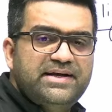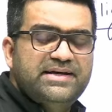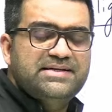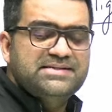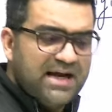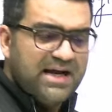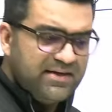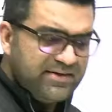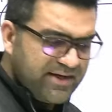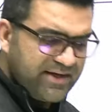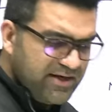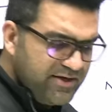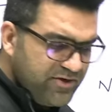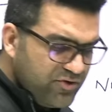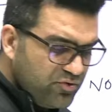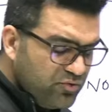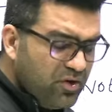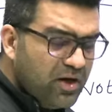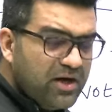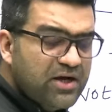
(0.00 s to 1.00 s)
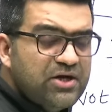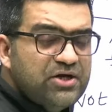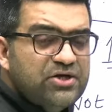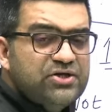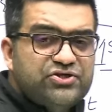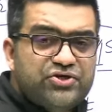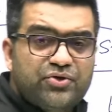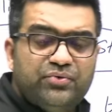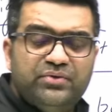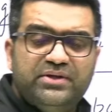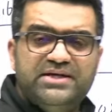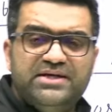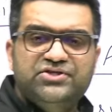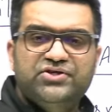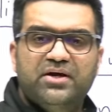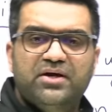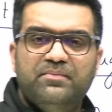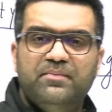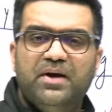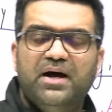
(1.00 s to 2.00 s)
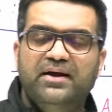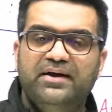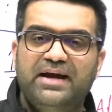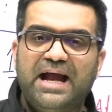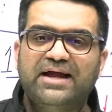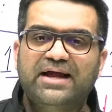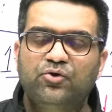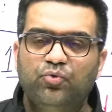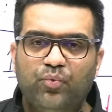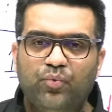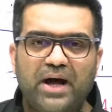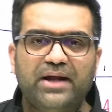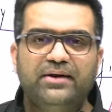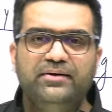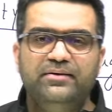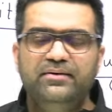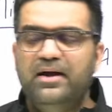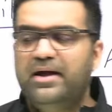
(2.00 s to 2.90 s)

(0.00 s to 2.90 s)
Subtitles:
I'll tell you, Shruti Sharma, rank 1,